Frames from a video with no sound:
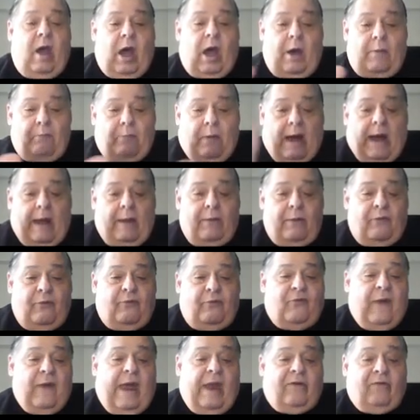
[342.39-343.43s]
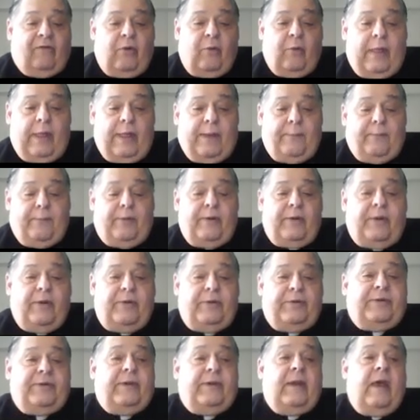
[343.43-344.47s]
On bottom, the factory where they
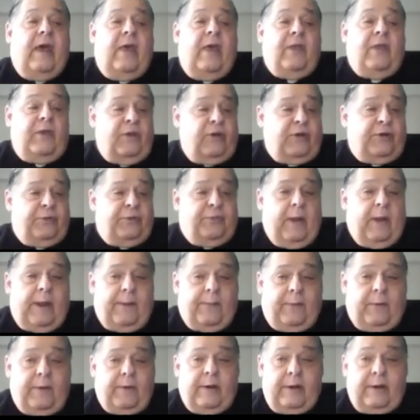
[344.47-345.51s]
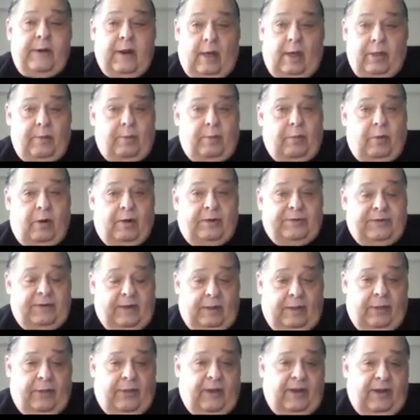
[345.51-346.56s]
produced the newspaper and other books and
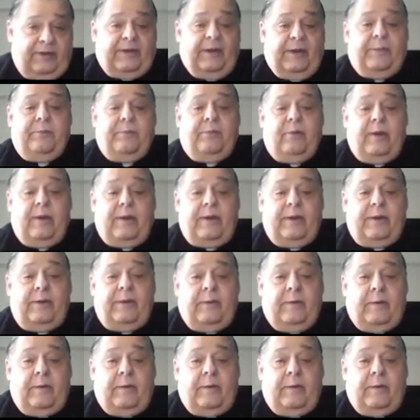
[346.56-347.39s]
other things they printed.